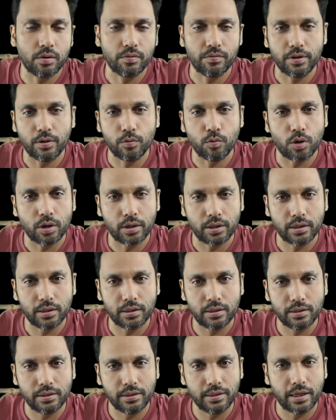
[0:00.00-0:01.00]
in
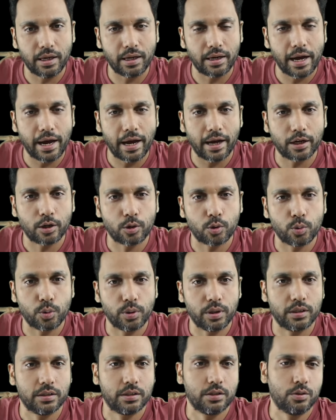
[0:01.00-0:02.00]
water. They are
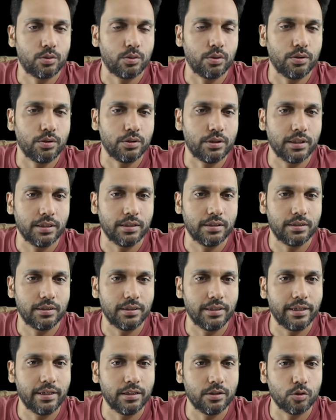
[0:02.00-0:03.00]
aqueous solutions.
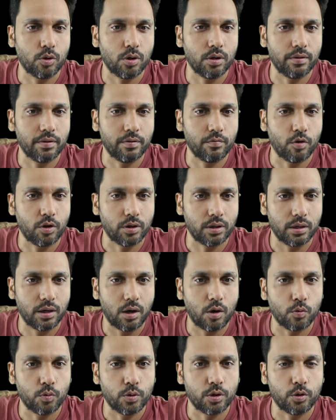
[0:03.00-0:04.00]
They dissolve in water.
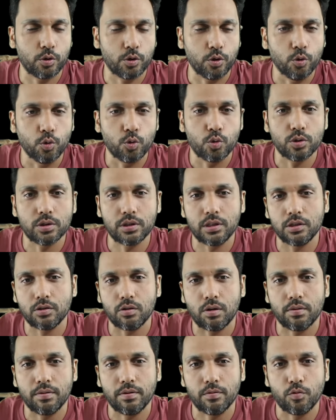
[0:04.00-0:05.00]
How would glucose
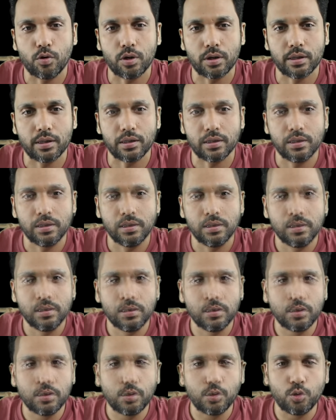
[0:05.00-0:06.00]
dissolve in water?
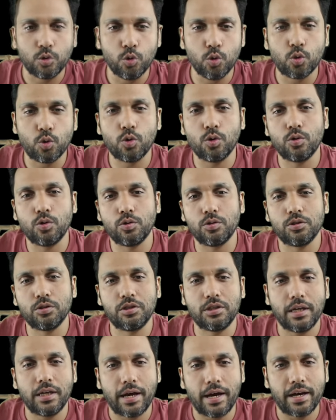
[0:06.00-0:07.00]
So
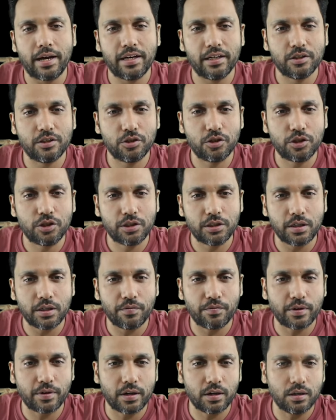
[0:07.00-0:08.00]
glucose has
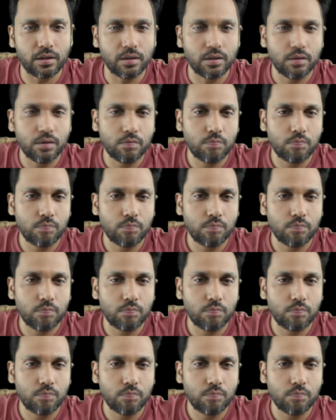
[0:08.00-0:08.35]
several